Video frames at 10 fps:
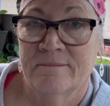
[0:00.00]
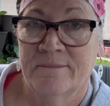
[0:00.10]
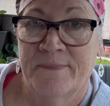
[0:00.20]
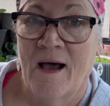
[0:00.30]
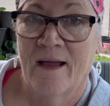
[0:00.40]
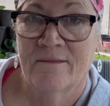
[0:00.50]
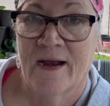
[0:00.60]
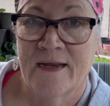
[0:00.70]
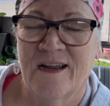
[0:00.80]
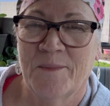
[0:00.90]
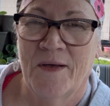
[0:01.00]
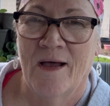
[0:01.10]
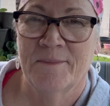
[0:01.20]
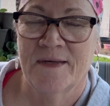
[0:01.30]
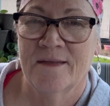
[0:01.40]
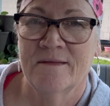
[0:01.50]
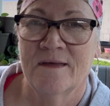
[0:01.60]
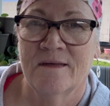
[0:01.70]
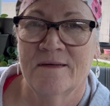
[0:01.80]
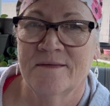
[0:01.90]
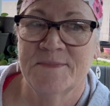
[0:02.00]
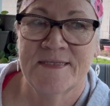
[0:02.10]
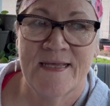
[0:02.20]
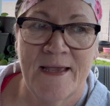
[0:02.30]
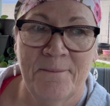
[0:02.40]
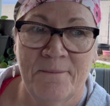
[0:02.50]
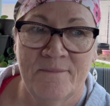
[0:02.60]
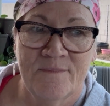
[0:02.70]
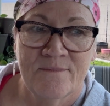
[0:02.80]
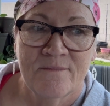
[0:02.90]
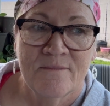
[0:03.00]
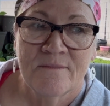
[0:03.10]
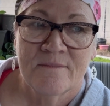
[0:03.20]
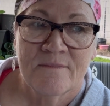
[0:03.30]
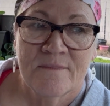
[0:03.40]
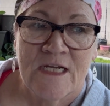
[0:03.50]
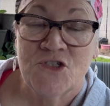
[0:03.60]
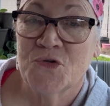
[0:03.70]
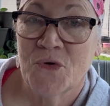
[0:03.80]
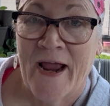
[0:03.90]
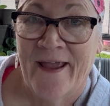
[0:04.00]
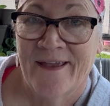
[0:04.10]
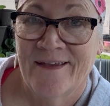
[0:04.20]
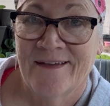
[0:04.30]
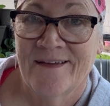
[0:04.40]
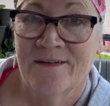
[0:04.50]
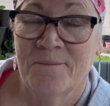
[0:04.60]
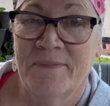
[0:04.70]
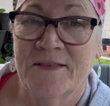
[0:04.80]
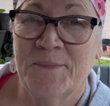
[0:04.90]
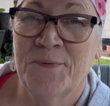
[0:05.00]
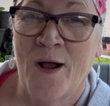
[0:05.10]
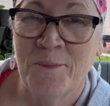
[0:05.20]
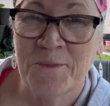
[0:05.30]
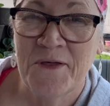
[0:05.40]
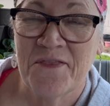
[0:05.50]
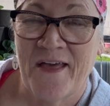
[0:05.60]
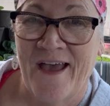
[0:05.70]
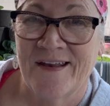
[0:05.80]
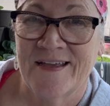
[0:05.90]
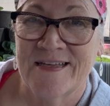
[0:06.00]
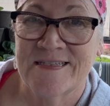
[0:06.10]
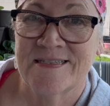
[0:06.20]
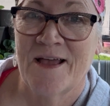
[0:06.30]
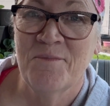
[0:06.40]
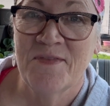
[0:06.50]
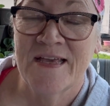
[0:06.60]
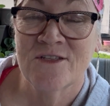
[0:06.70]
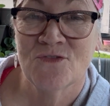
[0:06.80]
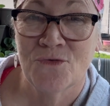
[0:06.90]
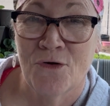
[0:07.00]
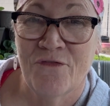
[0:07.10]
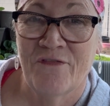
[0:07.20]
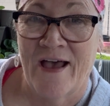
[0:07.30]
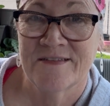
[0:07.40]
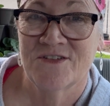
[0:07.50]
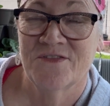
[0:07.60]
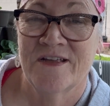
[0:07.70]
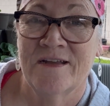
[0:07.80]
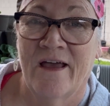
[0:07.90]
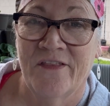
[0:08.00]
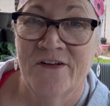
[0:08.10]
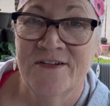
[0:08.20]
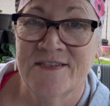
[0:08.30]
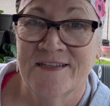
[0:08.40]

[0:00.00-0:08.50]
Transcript: pot, right? Not pot, but in the same tray. But the problem with that is some things grow faster than others.